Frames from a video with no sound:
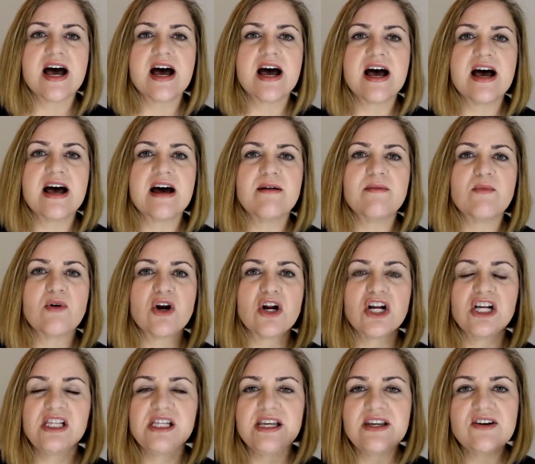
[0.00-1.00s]
or
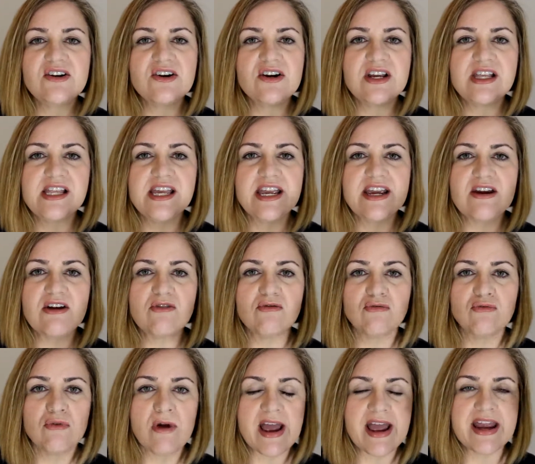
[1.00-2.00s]
glitterily
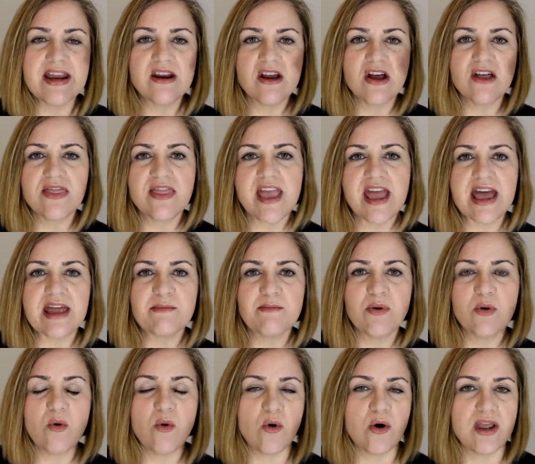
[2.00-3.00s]
right on that
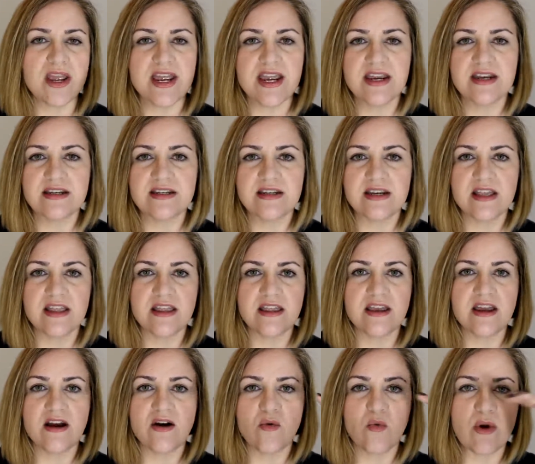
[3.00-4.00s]
point
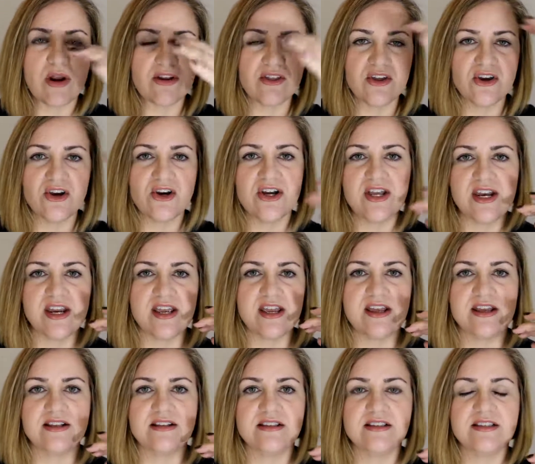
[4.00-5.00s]
where the hood
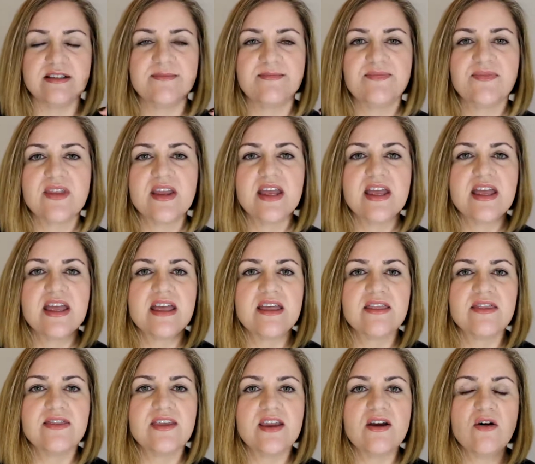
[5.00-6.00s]
is.
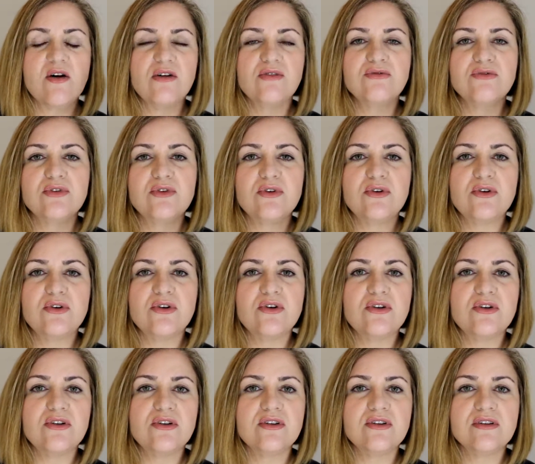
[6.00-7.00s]
The old
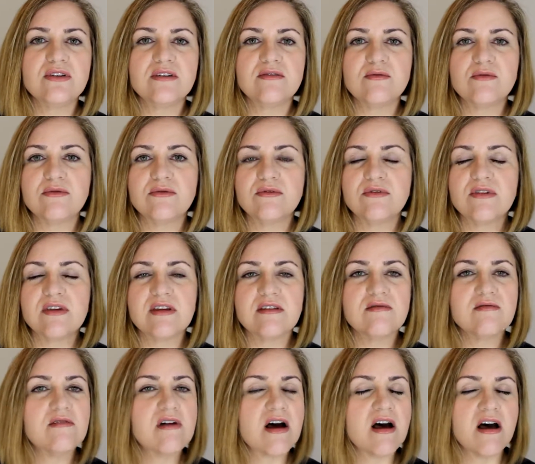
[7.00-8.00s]
rule
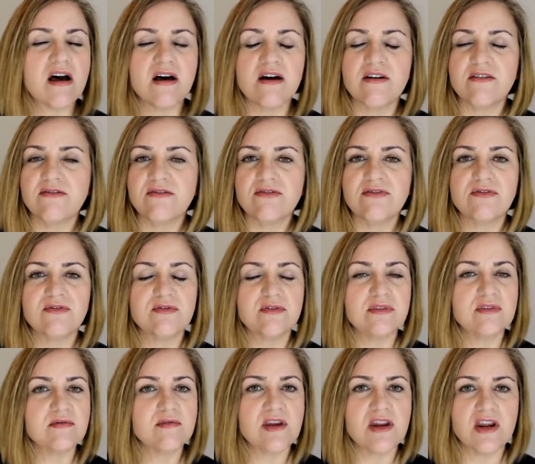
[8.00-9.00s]
of,
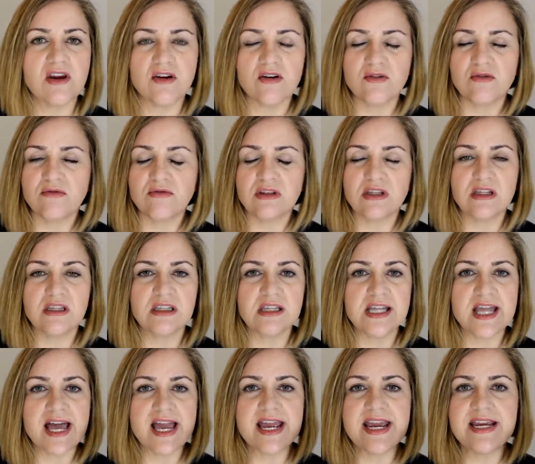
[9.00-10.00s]

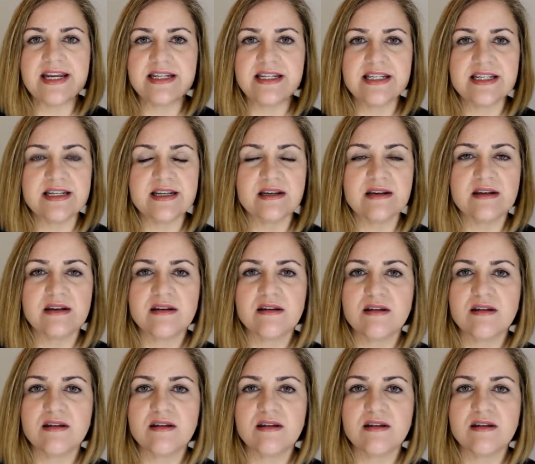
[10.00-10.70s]
light